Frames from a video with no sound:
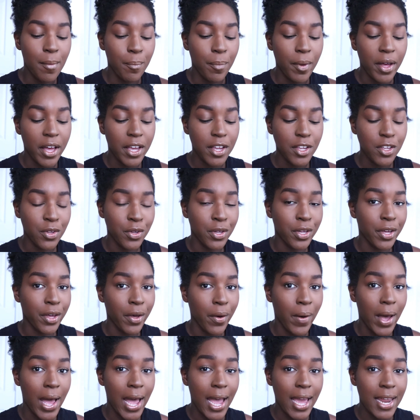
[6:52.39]
but you can
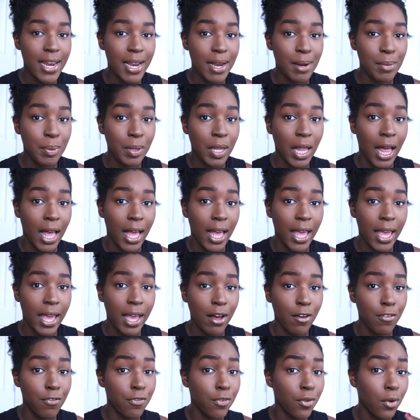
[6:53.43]
go ahead and apply
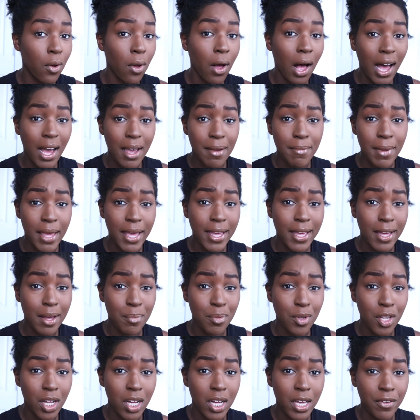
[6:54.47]
a full eye makeup
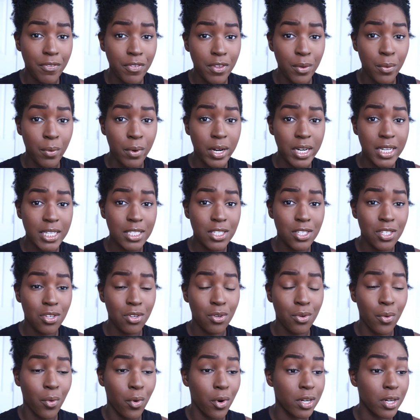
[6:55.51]
look if you wanted to,